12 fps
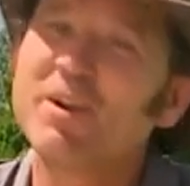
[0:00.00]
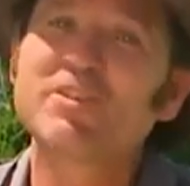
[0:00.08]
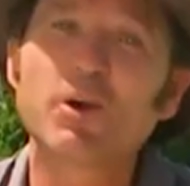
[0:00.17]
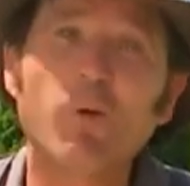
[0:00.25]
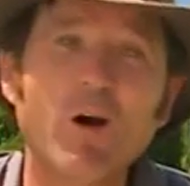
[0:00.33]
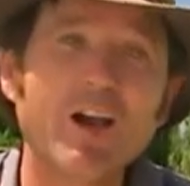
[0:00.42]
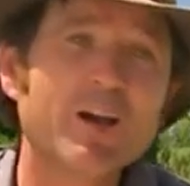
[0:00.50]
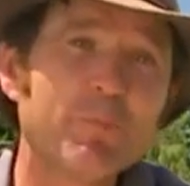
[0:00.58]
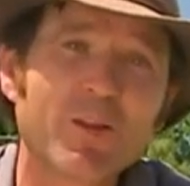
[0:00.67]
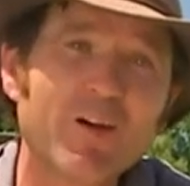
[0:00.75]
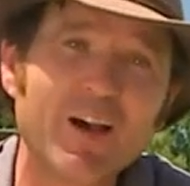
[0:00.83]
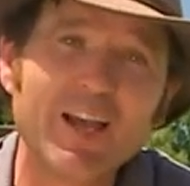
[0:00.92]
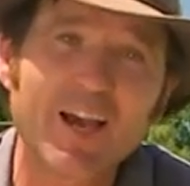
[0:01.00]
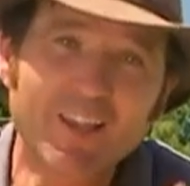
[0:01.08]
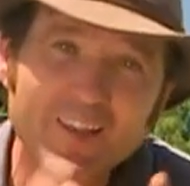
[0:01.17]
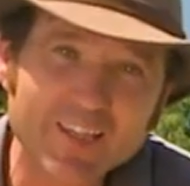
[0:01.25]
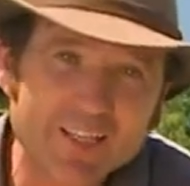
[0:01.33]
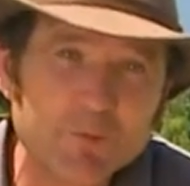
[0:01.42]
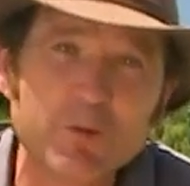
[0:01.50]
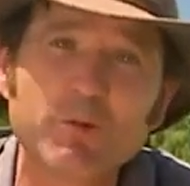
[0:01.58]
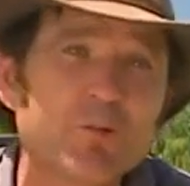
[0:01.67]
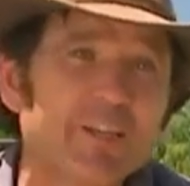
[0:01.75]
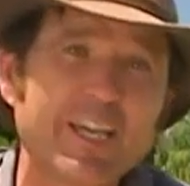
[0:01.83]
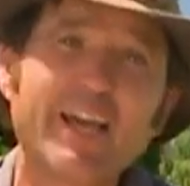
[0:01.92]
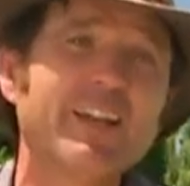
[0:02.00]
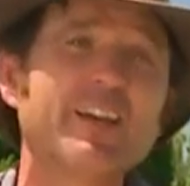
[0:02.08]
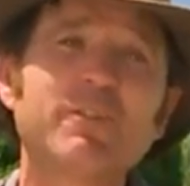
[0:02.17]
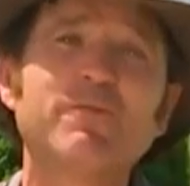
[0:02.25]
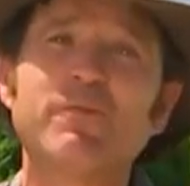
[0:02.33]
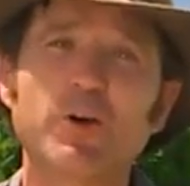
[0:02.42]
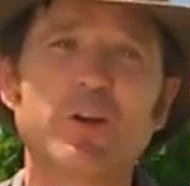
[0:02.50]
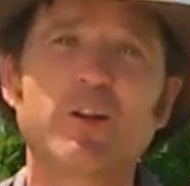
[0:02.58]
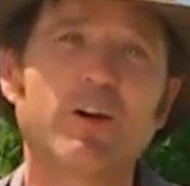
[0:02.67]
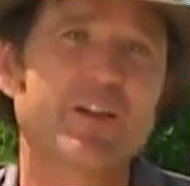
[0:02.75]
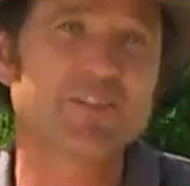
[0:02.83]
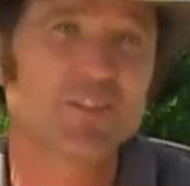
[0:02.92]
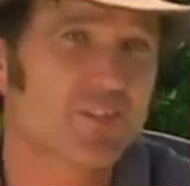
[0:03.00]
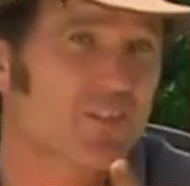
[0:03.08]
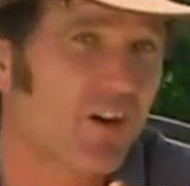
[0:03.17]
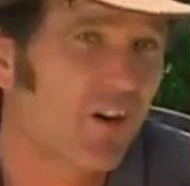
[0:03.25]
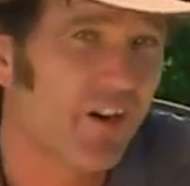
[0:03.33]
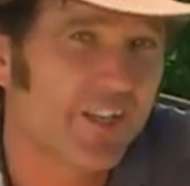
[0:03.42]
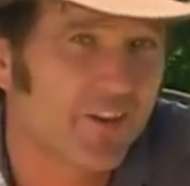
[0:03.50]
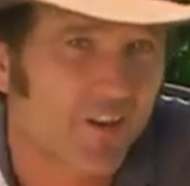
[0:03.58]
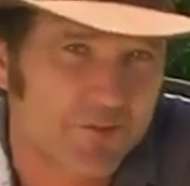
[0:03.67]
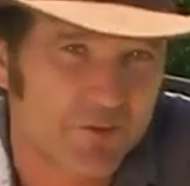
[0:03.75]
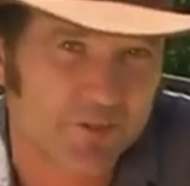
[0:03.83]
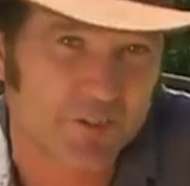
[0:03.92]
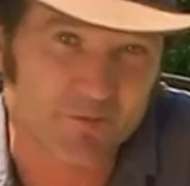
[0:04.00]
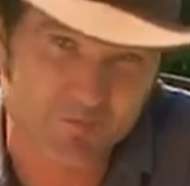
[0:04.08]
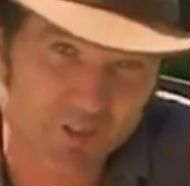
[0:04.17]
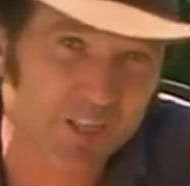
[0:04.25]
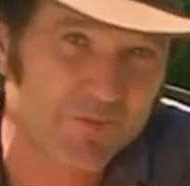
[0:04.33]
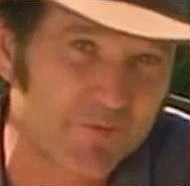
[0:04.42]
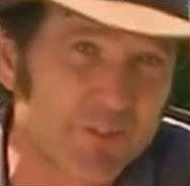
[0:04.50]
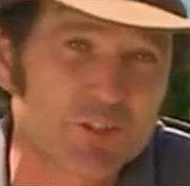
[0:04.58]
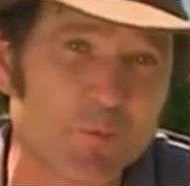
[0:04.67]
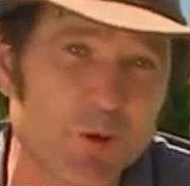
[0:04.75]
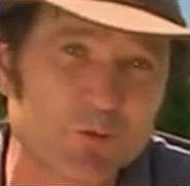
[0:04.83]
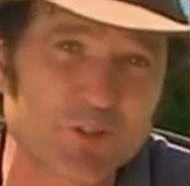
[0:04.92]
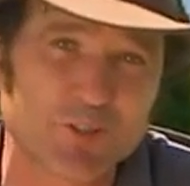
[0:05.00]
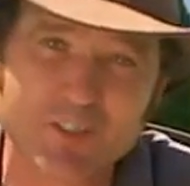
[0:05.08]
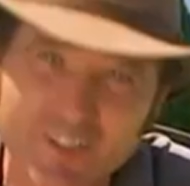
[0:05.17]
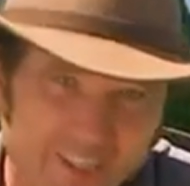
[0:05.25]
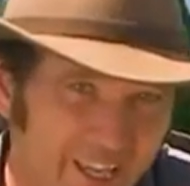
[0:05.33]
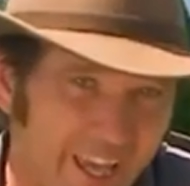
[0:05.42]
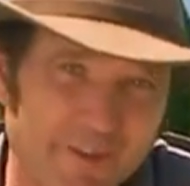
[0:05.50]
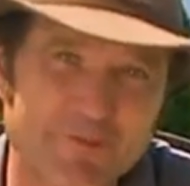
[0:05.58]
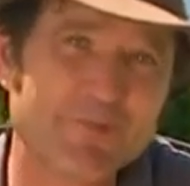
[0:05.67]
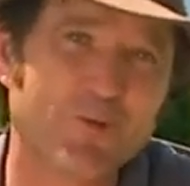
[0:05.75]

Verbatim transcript: So I apply a liquid organic fertiliser that's high in nitrogen, like fish emulsion, every